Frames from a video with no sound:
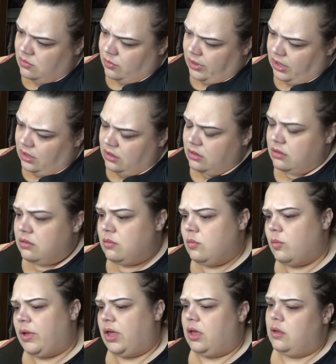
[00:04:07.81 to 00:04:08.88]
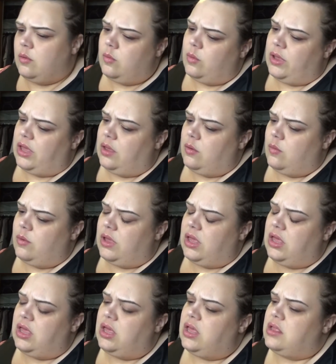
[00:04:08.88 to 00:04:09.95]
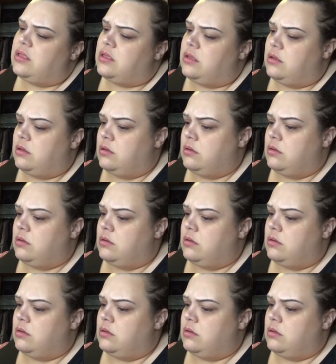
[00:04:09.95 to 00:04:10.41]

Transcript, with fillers: Wait, wait, wait, wait.